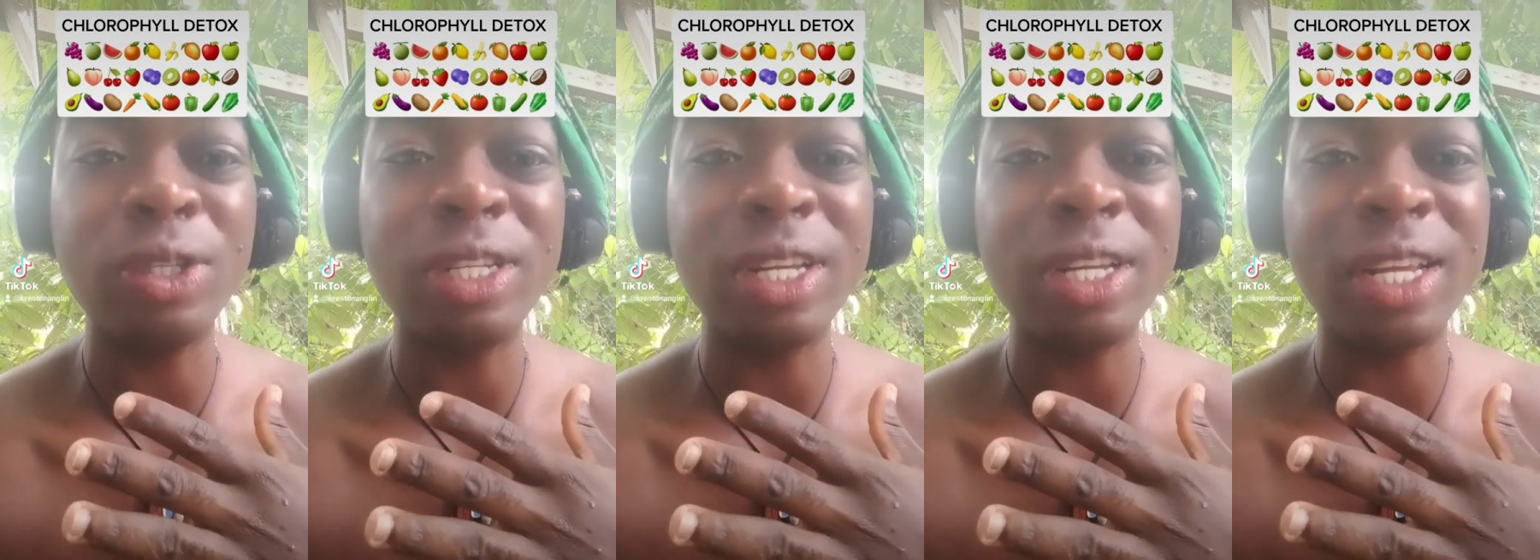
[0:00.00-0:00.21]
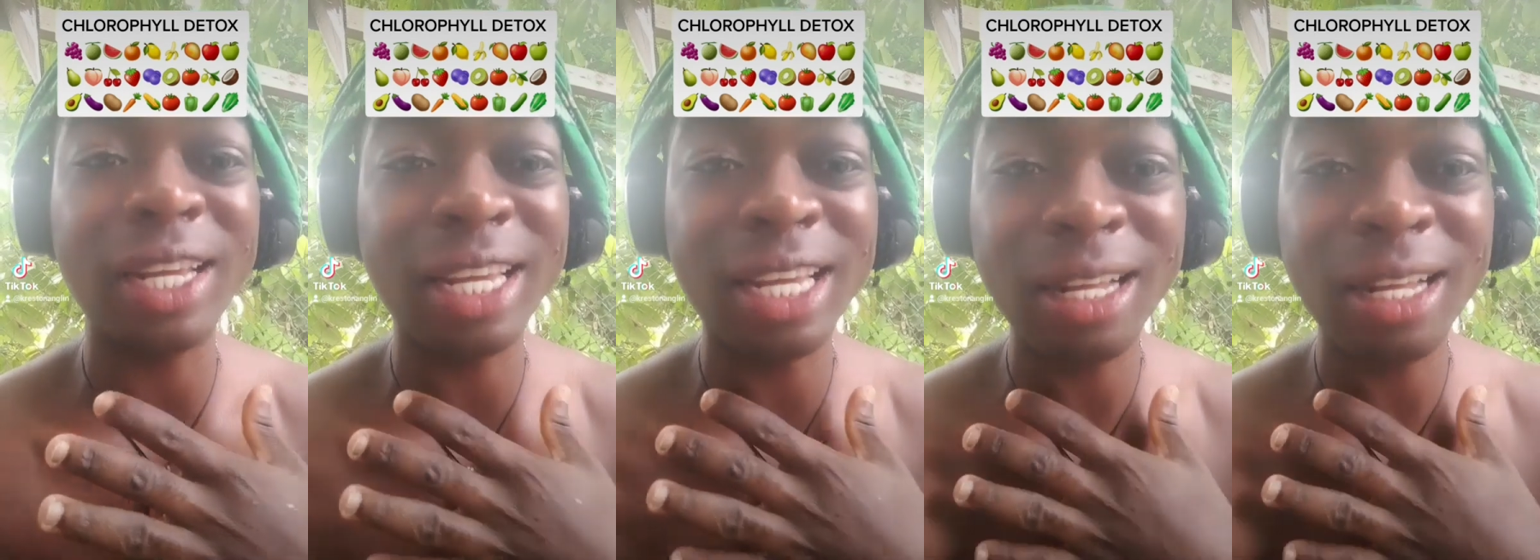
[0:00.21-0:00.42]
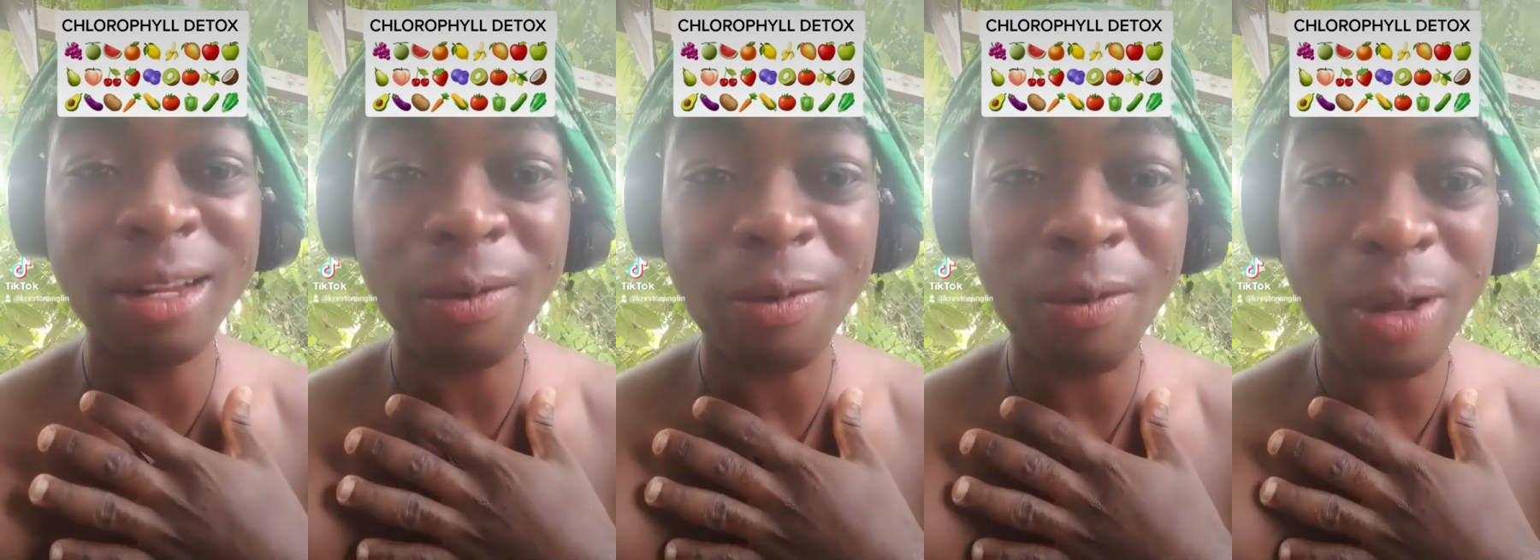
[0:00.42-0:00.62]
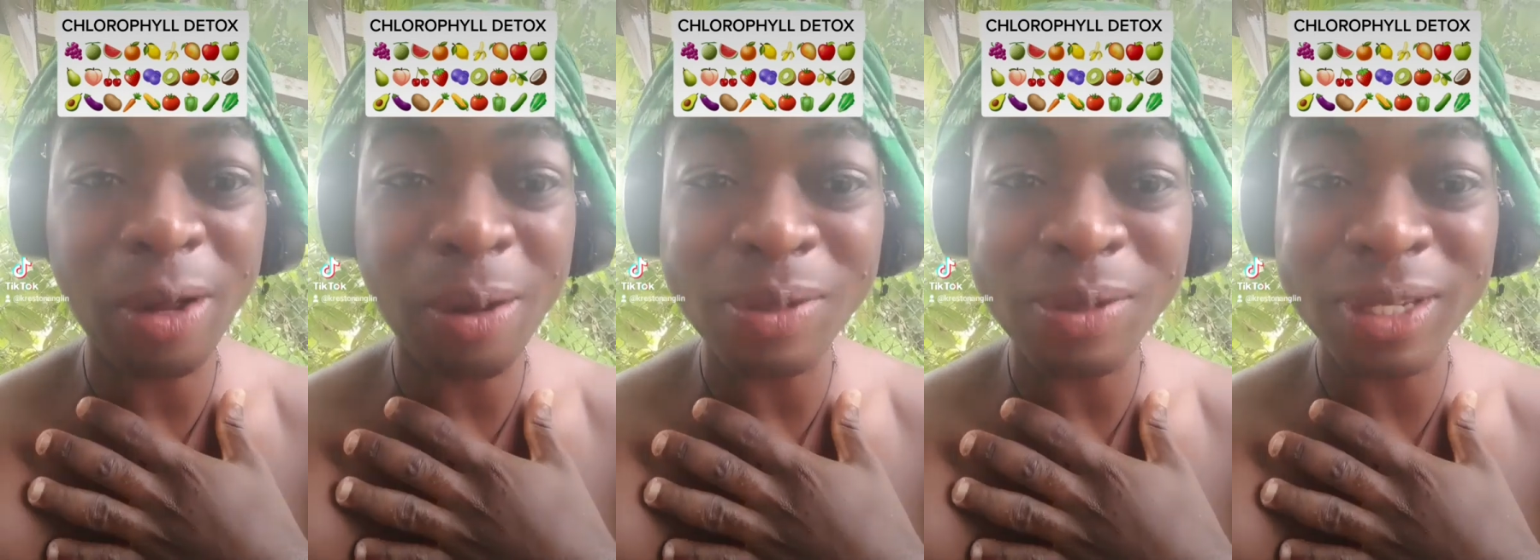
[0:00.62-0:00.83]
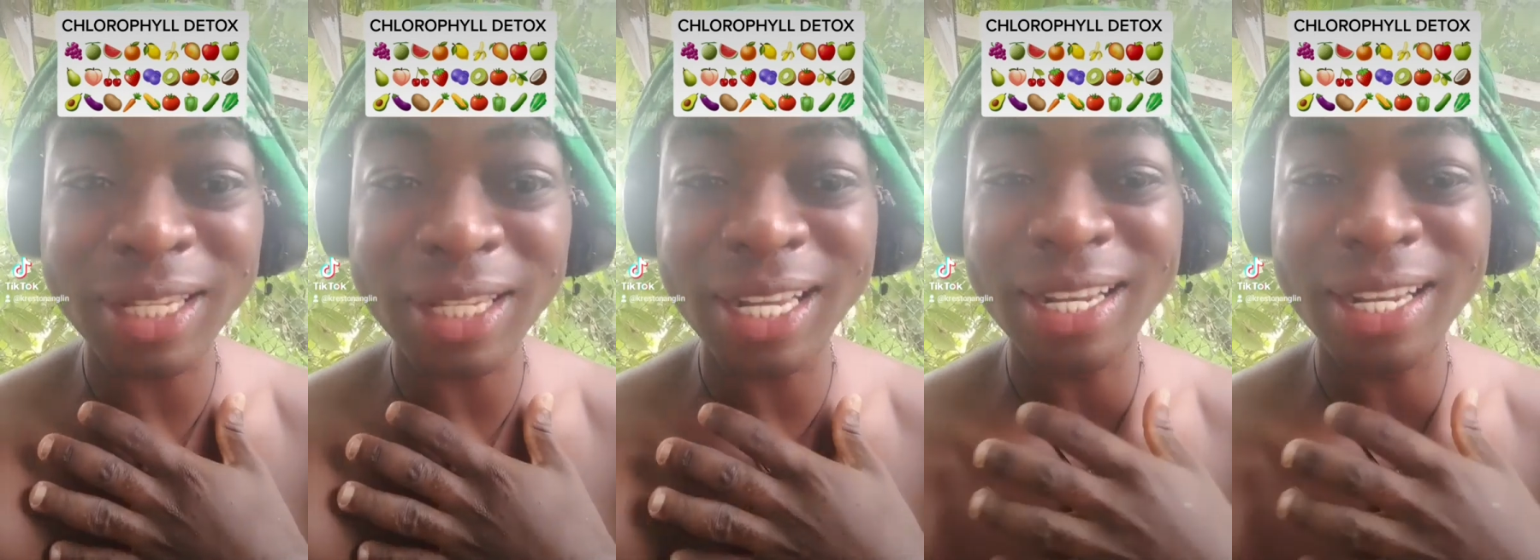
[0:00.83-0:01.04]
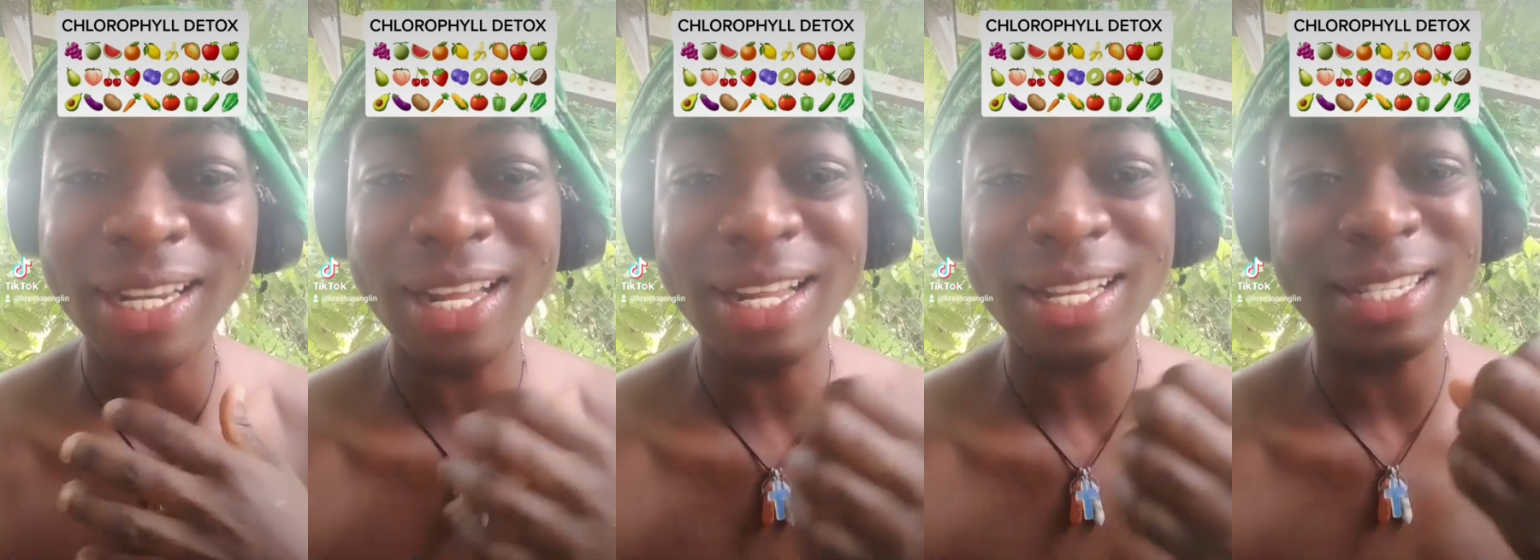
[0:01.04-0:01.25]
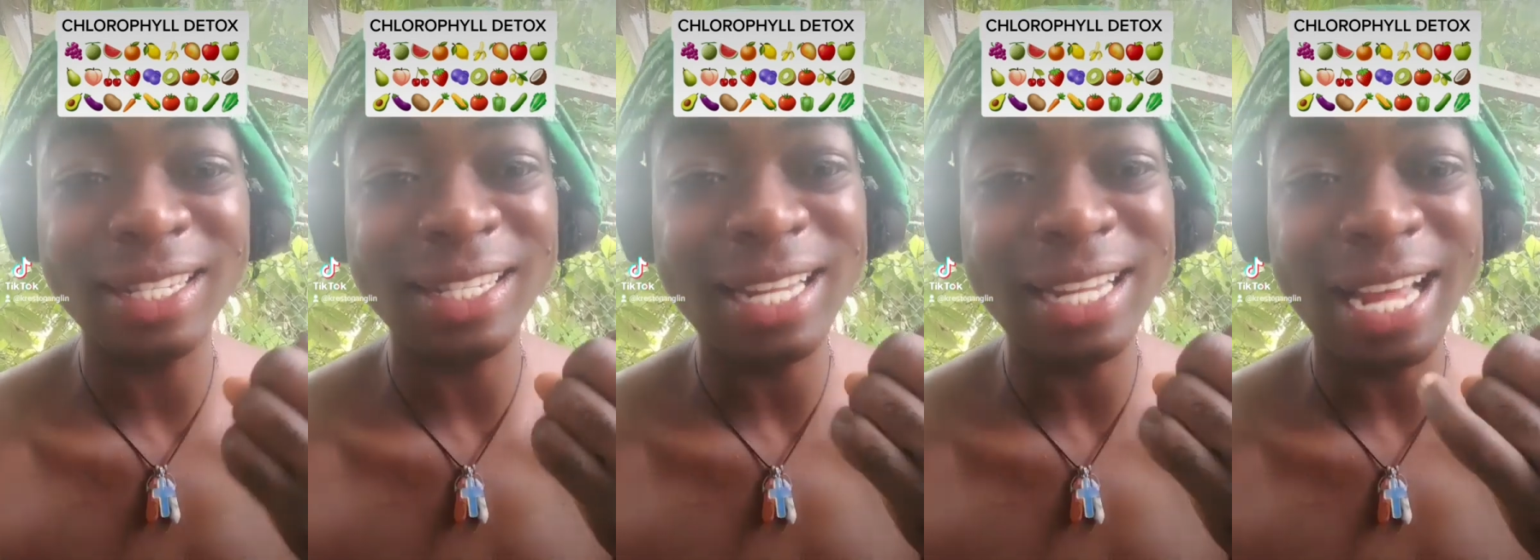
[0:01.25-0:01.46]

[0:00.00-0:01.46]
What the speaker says: to heal from sickness,